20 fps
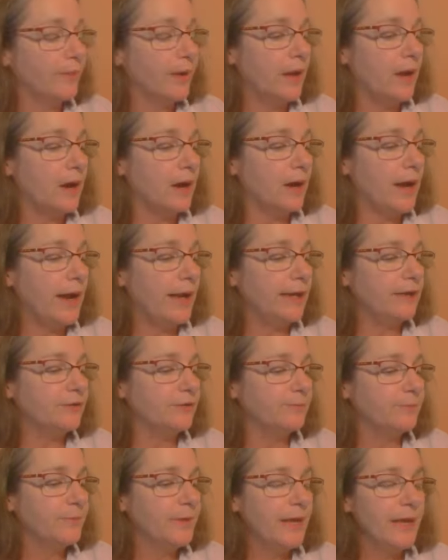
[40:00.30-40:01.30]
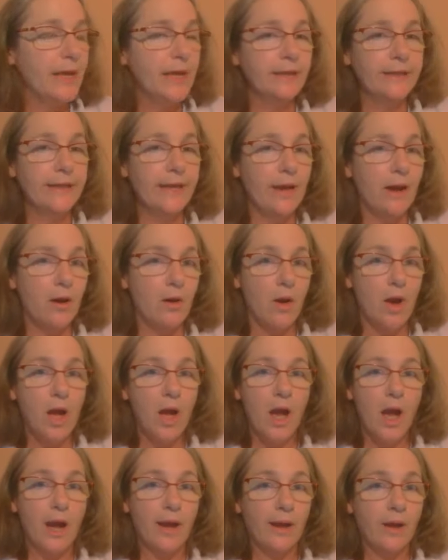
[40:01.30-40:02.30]
All right. Now,
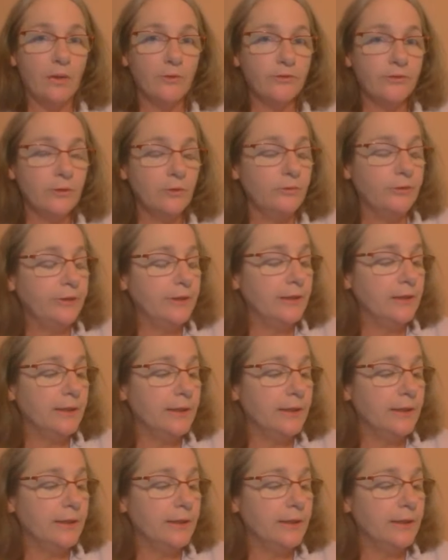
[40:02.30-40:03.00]
I also did